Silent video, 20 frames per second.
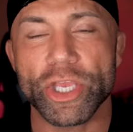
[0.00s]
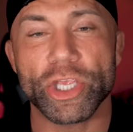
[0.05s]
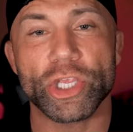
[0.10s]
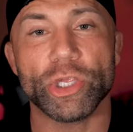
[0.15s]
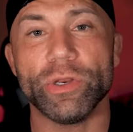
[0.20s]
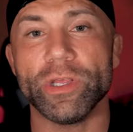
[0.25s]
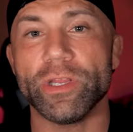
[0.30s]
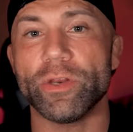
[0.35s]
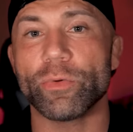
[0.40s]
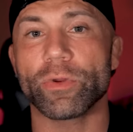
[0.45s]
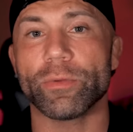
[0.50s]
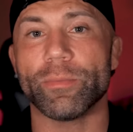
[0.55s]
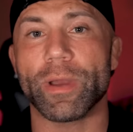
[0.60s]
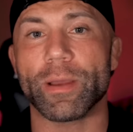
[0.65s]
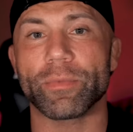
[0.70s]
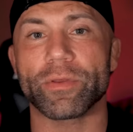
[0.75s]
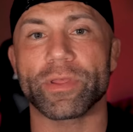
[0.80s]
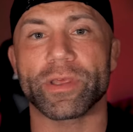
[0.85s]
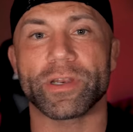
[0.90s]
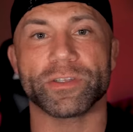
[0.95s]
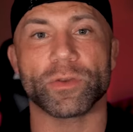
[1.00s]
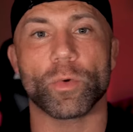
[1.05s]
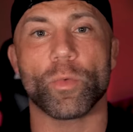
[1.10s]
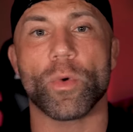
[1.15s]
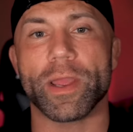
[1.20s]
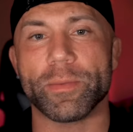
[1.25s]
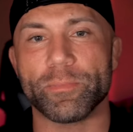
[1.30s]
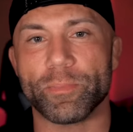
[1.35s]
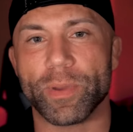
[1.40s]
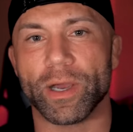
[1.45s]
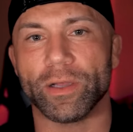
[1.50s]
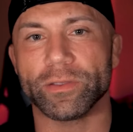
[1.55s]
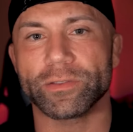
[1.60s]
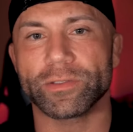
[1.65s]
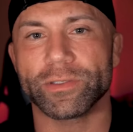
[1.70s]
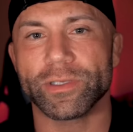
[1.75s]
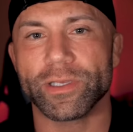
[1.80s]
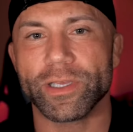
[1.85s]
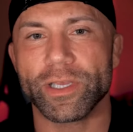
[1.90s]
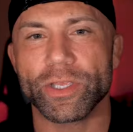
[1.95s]
You need to remember that as a white
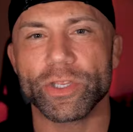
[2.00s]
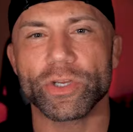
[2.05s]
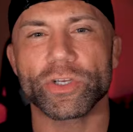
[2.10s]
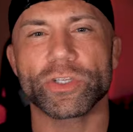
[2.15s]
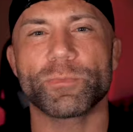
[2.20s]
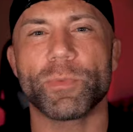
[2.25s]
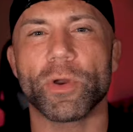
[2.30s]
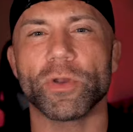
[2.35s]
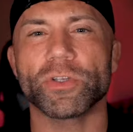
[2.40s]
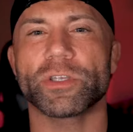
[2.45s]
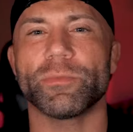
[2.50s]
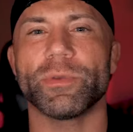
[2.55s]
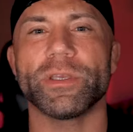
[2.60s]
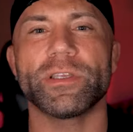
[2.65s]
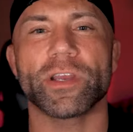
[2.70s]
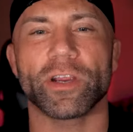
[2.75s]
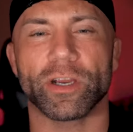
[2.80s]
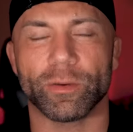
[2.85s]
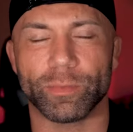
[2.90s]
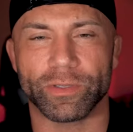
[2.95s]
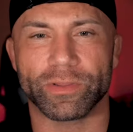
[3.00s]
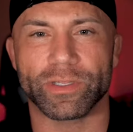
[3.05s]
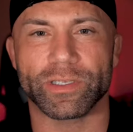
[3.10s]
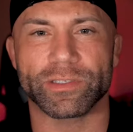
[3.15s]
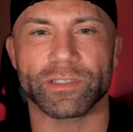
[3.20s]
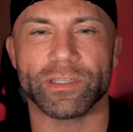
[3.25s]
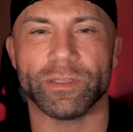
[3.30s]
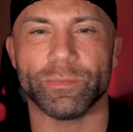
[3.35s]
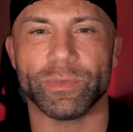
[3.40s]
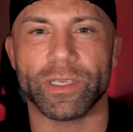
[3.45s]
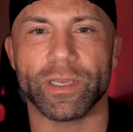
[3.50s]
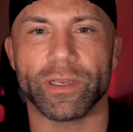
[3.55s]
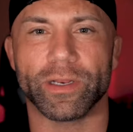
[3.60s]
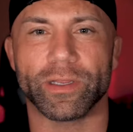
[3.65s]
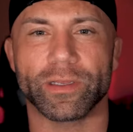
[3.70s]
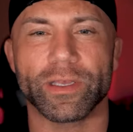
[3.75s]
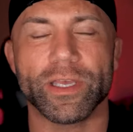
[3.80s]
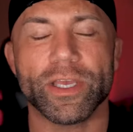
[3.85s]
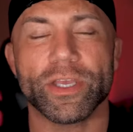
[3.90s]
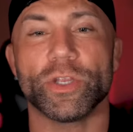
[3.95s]
belt, you're supposed to be terrible at this in the
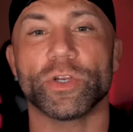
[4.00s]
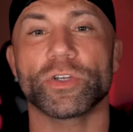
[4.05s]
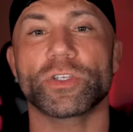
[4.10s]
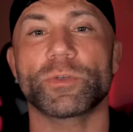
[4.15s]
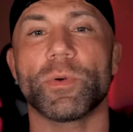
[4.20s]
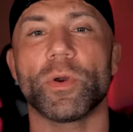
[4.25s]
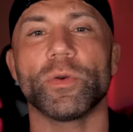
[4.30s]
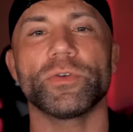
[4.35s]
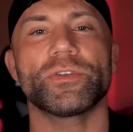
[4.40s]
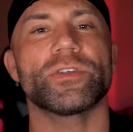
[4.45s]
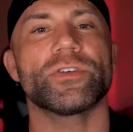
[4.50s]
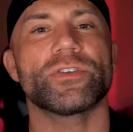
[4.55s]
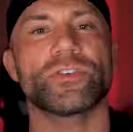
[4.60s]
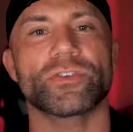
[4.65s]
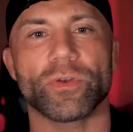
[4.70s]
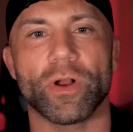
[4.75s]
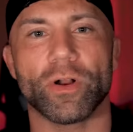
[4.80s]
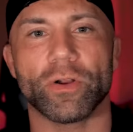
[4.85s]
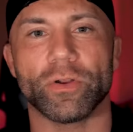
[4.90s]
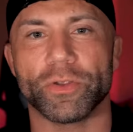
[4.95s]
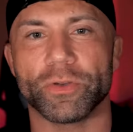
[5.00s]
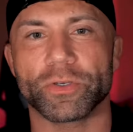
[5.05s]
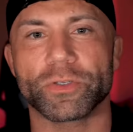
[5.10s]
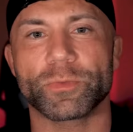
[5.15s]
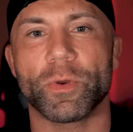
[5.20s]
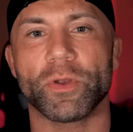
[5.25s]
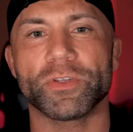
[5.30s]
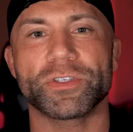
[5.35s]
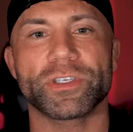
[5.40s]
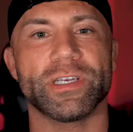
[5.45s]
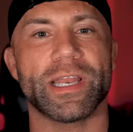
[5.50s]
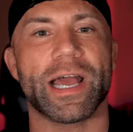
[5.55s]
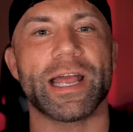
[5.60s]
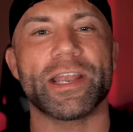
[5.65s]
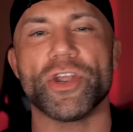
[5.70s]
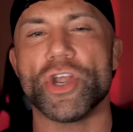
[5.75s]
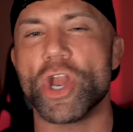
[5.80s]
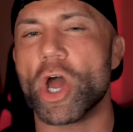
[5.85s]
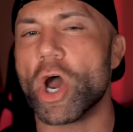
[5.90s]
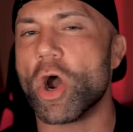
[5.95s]
beginning. You're supposed to struggle. You're supposed to
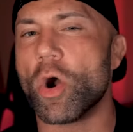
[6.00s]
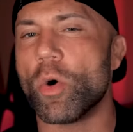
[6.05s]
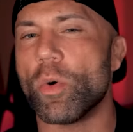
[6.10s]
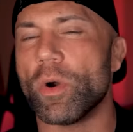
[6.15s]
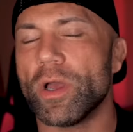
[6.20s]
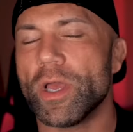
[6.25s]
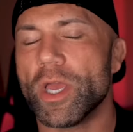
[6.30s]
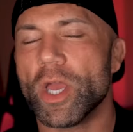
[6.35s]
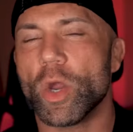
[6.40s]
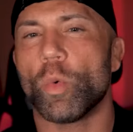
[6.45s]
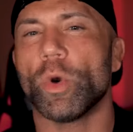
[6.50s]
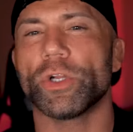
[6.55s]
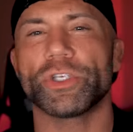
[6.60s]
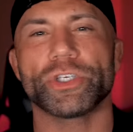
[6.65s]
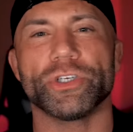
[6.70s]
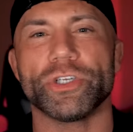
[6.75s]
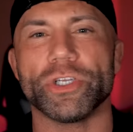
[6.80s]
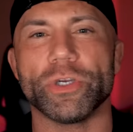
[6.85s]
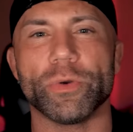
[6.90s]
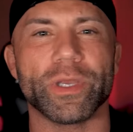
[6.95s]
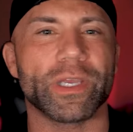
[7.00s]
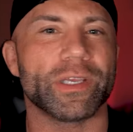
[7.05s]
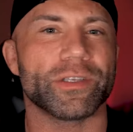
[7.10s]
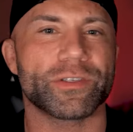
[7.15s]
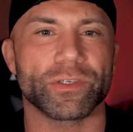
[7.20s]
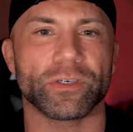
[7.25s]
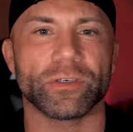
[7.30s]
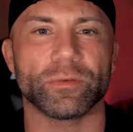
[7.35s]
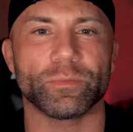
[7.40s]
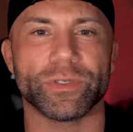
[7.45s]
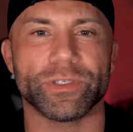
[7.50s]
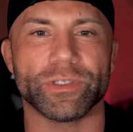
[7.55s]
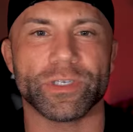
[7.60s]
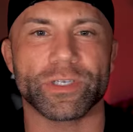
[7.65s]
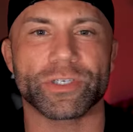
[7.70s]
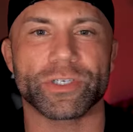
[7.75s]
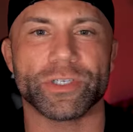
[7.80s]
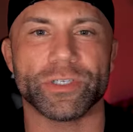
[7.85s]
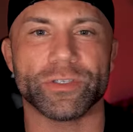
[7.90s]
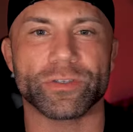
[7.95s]
not know what you're doing in certain
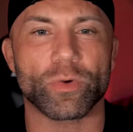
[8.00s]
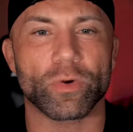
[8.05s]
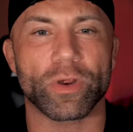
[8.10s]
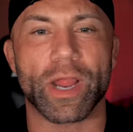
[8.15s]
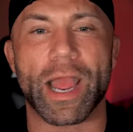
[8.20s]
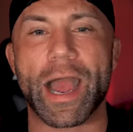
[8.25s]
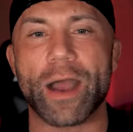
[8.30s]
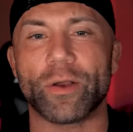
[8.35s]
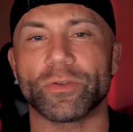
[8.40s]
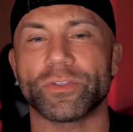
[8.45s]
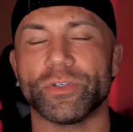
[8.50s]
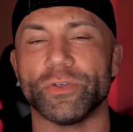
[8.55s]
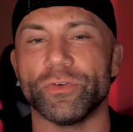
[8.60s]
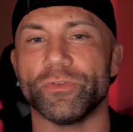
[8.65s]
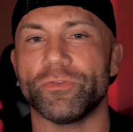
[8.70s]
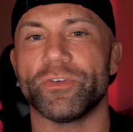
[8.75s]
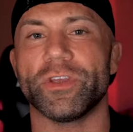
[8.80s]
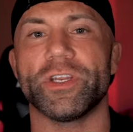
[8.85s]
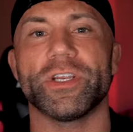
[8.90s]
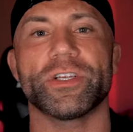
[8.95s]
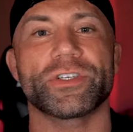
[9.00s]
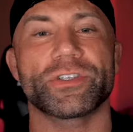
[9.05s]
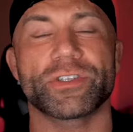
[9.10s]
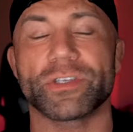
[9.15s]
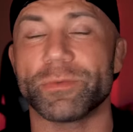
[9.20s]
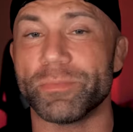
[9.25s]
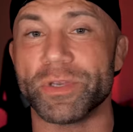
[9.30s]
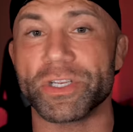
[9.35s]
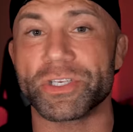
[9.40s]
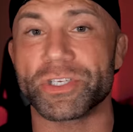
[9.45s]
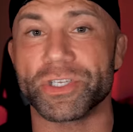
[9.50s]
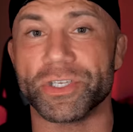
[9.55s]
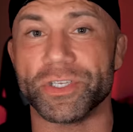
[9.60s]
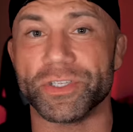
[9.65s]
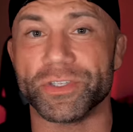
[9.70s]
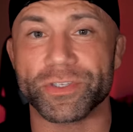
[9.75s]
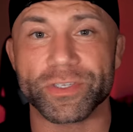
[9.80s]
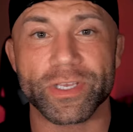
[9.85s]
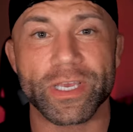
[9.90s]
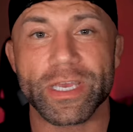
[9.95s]
positions, or how to finish
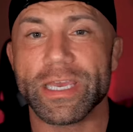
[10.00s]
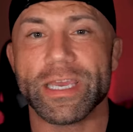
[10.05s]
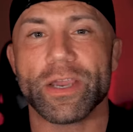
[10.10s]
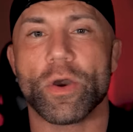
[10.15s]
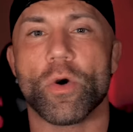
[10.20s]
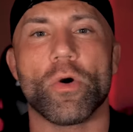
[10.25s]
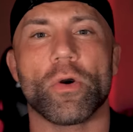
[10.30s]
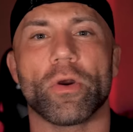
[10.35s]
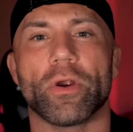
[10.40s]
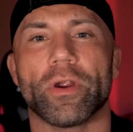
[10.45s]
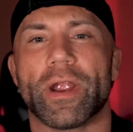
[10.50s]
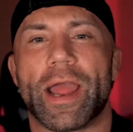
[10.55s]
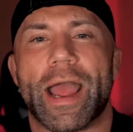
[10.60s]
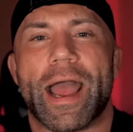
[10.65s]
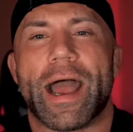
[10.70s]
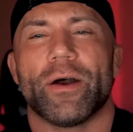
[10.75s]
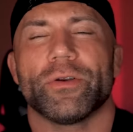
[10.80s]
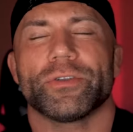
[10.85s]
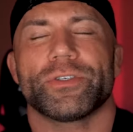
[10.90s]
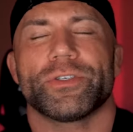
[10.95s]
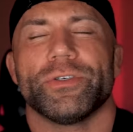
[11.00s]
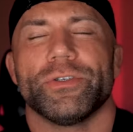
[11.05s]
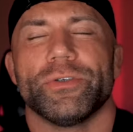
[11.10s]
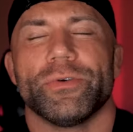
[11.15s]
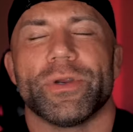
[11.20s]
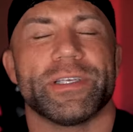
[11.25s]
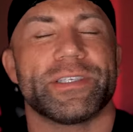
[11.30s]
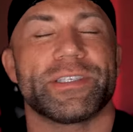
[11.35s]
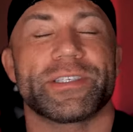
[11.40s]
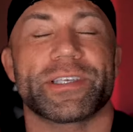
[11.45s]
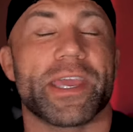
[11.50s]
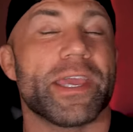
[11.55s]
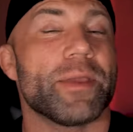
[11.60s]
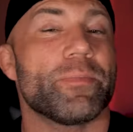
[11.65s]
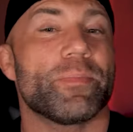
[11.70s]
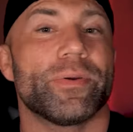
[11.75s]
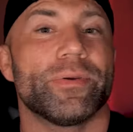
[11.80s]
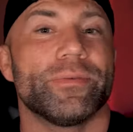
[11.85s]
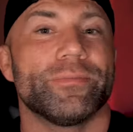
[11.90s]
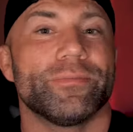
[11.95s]
submissions, or how to
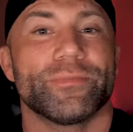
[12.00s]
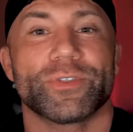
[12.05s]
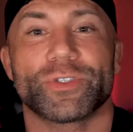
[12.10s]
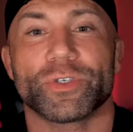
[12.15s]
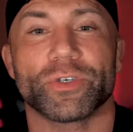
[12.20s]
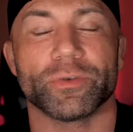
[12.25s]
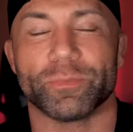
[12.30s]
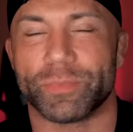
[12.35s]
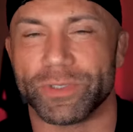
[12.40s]
escape certain